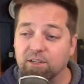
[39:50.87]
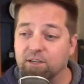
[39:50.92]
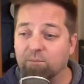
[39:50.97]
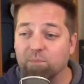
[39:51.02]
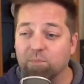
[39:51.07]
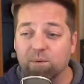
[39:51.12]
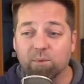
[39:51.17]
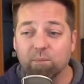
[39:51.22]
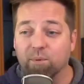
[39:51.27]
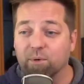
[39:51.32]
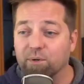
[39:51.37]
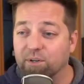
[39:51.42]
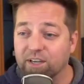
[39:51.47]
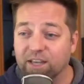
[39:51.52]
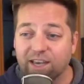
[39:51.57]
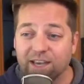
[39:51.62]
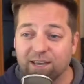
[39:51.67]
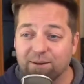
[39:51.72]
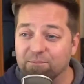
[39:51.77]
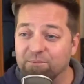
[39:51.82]
People build
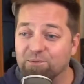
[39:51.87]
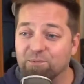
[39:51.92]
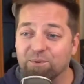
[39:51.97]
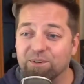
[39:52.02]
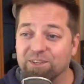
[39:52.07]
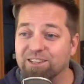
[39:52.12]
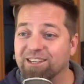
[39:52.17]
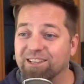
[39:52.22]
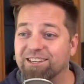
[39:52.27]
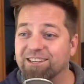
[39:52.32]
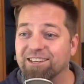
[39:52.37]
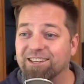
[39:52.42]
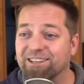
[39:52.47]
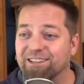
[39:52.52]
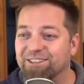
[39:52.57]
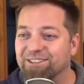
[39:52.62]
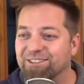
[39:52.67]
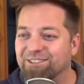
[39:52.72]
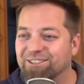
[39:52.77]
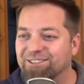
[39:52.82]
games with
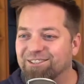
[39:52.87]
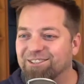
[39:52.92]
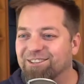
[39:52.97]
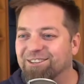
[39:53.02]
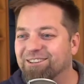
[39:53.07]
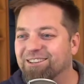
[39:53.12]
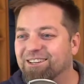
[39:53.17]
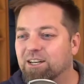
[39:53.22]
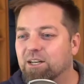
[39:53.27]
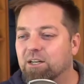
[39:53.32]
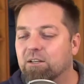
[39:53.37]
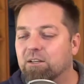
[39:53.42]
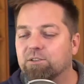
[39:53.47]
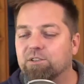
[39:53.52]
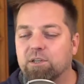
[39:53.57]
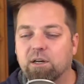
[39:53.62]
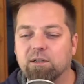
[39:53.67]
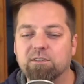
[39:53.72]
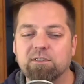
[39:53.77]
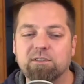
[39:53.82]
it, so
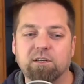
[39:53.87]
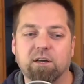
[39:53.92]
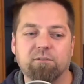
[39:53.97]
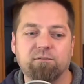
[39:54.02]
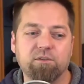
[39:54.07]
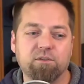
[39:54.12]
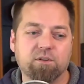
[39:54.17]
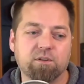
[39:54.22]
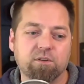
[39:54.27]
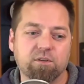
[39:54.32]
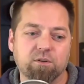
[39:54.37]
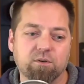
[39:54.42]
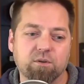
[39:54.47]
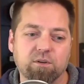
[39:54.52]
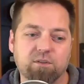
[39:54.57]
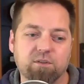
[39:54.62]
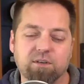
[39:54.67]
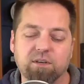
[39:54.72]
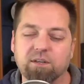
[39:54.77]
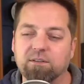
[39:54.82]
tons of stuff you can do
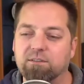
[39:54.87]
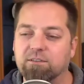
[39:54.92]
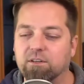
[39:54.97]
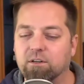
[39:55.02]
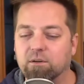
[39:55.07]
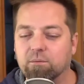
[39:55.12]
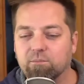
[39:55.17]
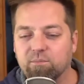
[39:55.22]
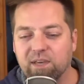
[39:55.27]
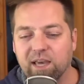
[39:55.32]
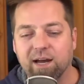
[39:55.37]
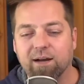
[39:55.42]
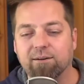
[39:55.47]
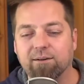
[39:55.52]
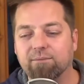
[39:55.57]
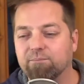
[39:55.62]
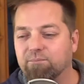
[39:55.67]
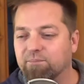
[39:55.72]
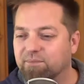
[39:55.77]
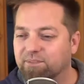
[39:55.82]
with it. So yeah,
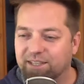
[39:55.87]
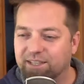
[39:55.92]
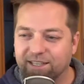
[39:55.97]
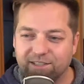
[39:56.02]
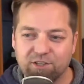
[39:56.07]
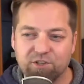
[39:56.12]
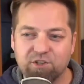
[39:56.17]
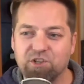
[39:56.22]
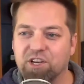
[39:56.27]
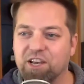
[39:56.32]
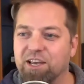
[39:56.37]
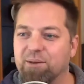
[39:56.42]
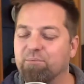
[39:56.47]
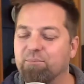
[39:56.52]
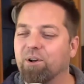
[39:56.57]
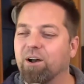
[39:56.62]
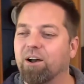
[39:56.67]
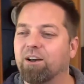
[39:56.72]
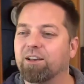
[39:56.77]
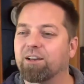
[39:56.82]
it's a GA
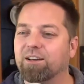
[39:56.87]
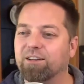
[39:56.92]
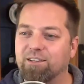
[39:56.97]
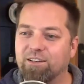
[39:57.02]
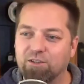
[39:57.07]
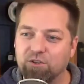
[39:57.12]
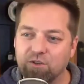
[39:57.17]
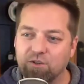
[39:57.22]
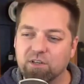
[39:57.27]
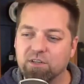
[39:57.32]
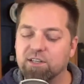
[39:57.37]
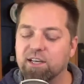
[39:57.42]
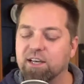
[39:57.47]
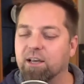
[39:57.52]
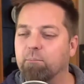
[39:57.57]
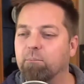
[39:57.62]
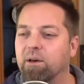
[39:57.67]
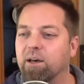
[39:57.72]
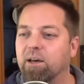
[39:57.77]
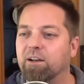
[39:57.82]
product. You can take
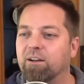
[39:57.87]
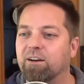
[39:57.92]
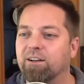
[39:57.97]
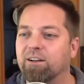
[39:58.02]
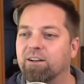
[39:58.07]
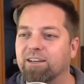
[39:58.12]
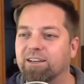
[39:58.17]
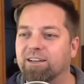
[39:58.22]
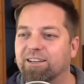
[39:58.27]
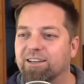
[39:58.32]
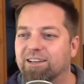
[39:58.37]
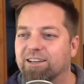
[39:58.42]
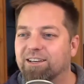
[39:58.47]
a bet on it.